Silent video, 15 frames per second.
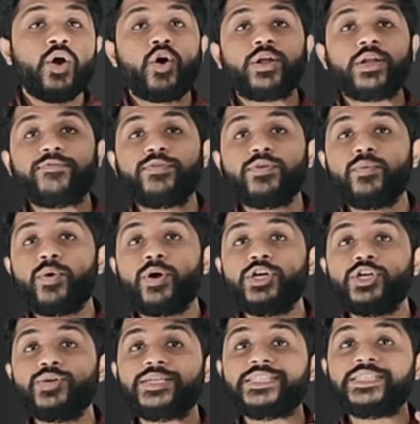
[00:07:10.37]
or if you want
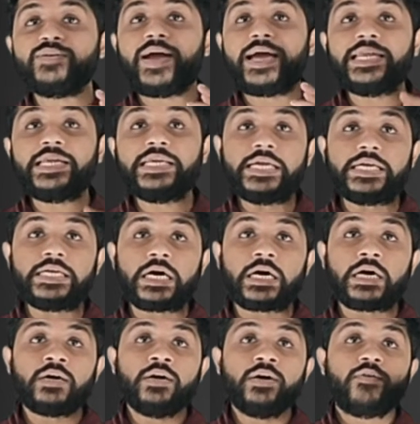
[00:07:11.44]
to receive any
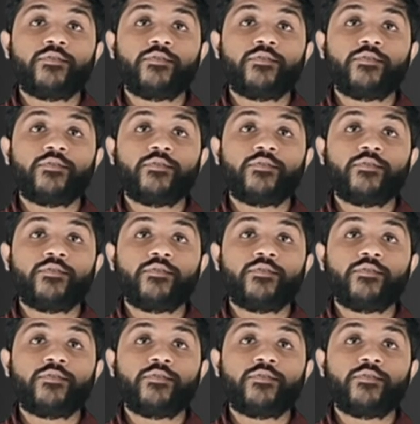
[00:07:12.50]
data